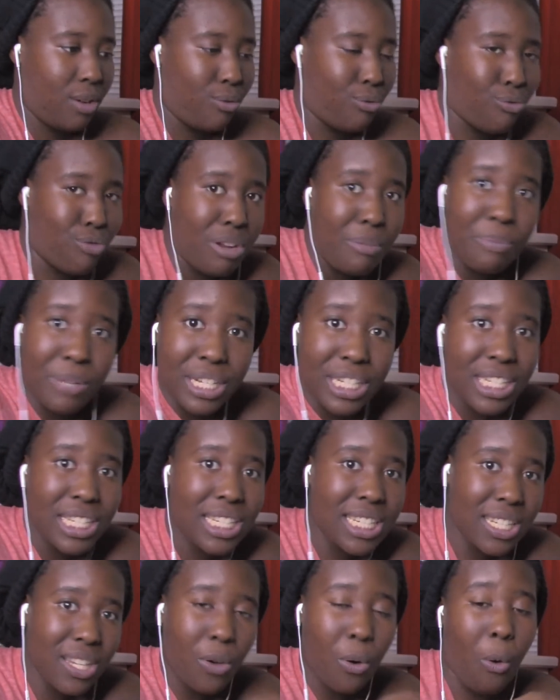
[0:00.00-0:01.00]

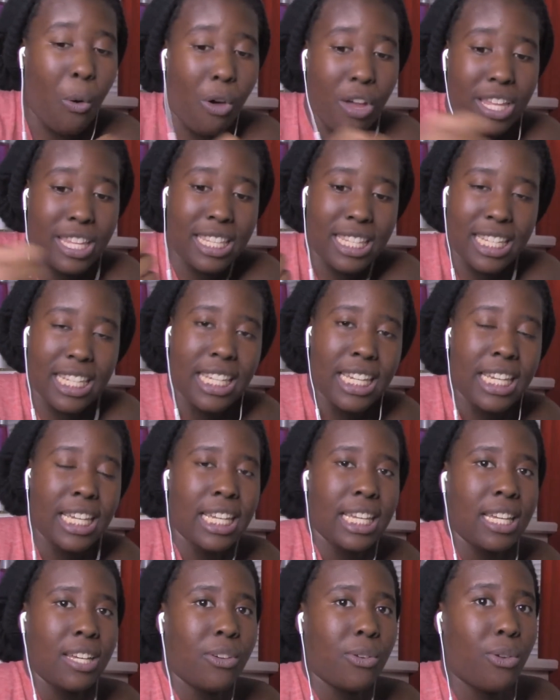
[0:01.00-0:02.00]
ribbons on
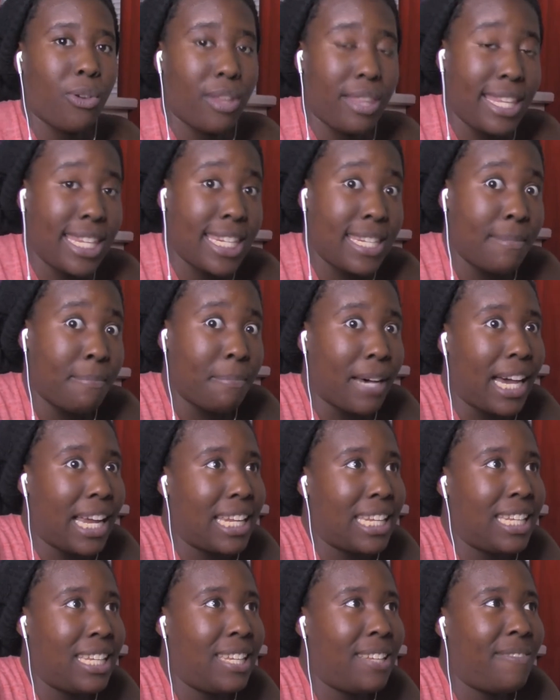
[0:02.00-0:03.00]
this
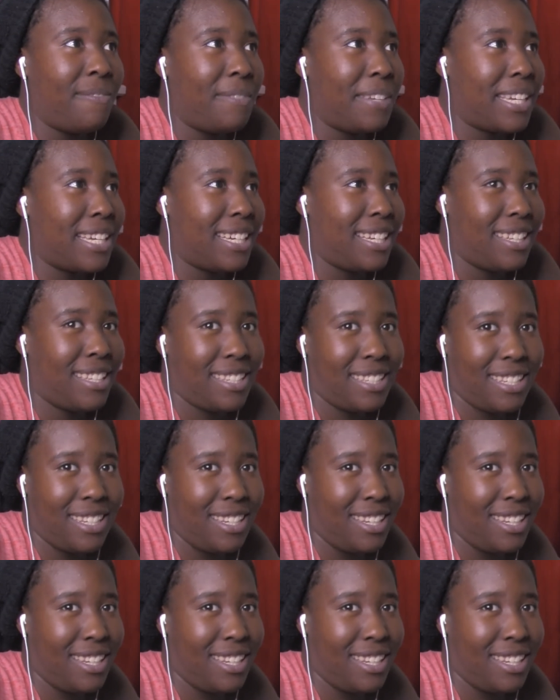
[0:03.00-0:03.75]
body, because